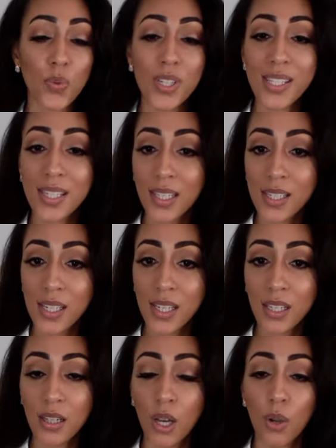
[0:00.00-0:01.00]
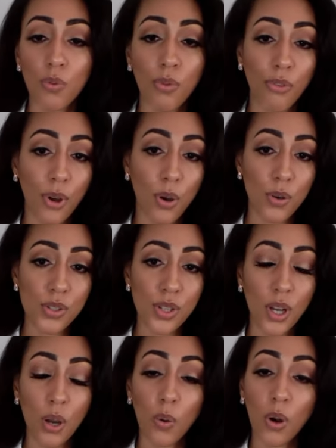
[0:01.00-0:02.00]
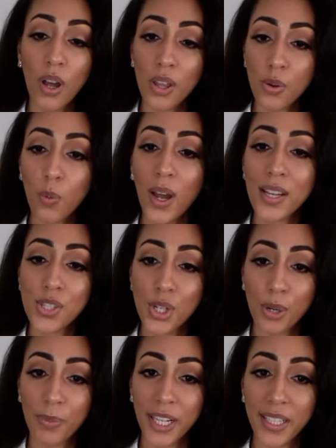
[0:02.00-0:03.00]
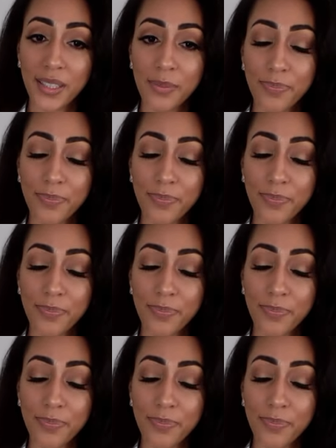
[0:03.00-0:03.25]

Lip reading: rescinded, revoked, or otherwise terminated.